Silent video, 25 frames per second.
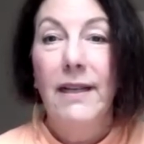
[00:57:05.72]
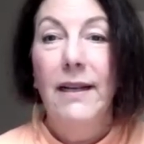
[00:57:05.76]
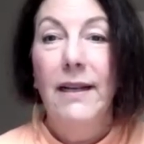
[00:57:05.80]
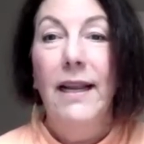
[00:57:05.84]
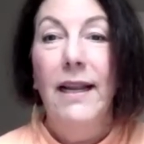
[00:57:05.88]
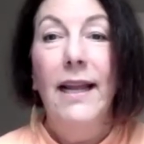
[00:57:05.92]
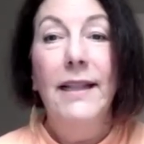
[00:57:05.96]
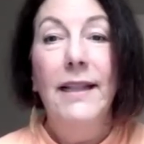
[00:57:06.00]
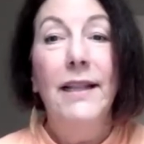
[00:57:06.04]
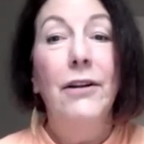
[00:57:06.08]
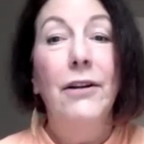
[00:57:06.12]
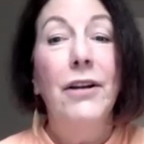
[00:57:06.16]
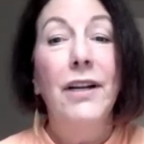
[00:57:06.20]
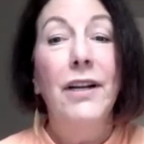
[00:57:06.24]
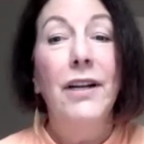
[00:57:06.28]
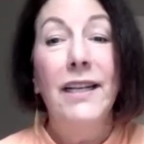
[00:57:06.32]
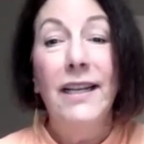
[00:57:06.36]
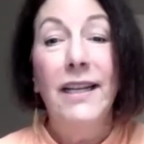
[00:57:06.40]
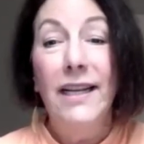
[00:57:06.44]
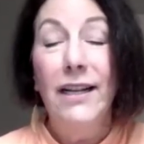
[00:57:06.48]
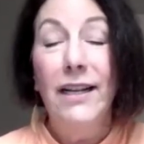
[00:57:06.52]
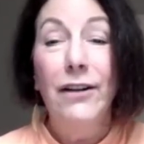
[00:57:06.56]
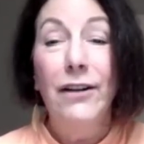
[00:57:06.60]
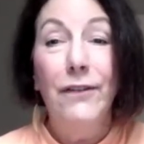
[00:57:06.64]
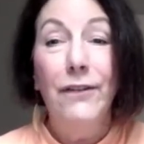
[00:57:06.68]
and they're in an
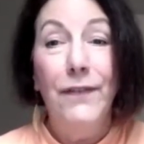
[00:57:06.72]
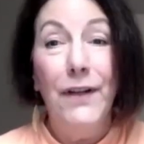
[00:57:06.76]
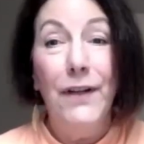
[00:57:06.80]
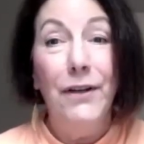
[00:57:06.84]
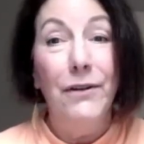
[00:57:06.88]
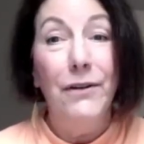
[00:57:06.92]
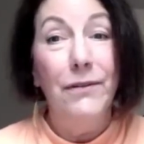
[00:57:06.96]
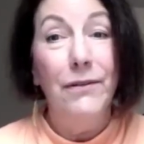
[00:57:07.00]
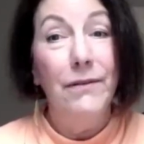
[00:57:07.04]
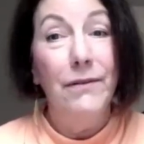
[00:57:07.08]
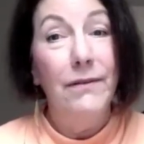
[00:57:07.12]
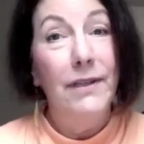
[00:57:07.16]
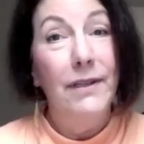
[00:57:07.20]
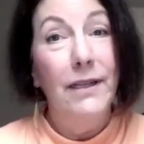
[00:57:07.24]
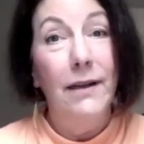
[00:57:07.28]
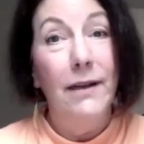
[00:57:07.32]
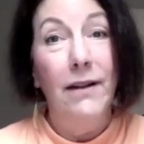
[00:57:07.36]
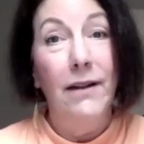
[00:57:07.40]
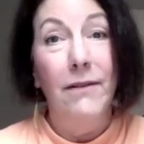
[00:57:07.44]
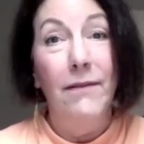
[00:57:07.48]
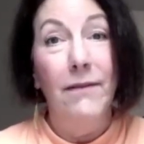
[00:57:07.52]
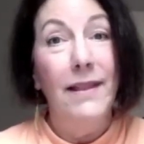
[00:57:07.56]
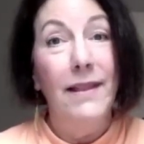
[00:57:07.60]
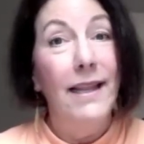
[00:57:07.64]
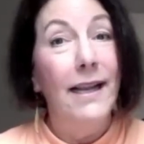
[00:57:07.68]
interview? You
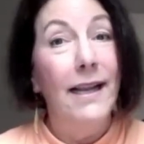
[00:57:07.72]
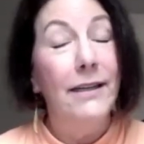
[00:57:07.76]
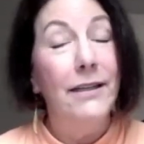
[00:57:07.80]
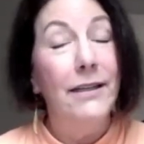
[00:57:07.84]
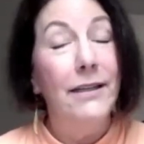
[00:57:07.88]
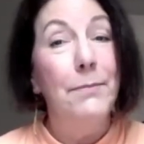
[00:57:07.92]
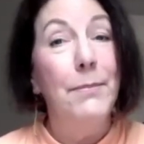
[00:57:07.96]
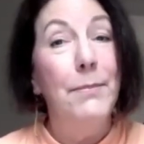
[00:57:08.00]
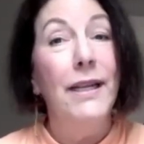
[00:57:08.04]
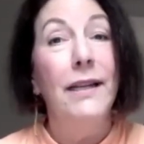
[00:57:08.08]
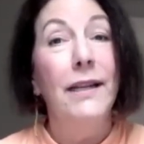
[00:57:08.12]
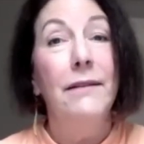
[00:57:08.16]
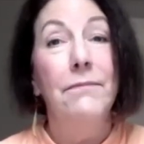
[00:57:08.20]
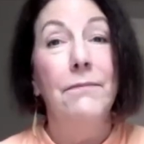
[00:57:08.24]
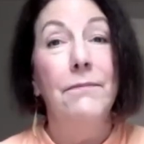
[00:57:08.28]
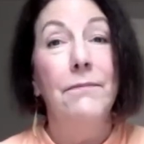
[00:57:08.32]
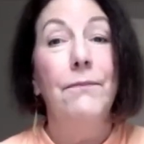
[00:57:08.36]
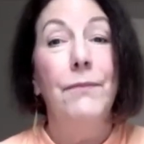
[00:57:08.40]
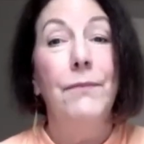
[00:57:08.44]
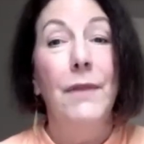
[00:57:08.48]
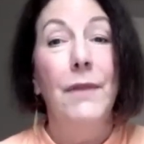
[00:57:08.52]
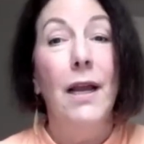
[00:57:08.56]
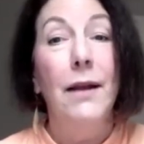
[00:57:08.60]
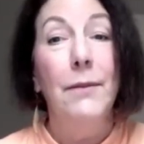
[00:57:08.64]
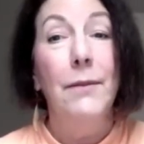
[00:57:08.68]
know, that could be
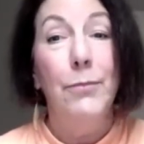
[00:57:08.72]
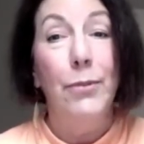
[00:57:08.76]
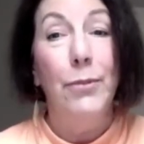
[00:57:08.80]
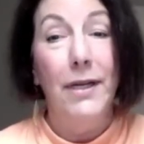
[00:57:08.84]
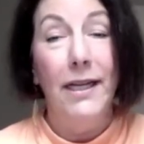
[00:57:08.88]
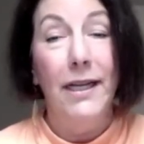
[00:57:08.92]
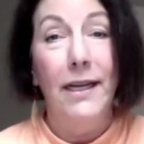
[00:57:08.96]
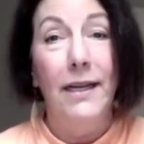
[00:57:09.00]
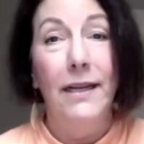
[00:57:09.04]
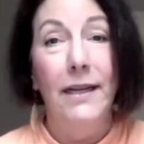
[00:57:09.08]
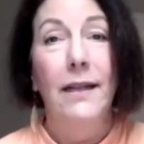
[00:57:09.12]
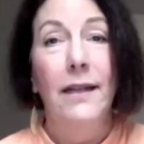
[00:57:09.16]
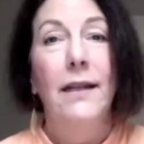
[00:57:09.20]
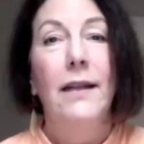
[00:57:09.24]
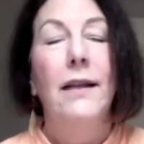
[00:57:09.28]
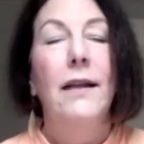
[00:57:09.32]
not pretty.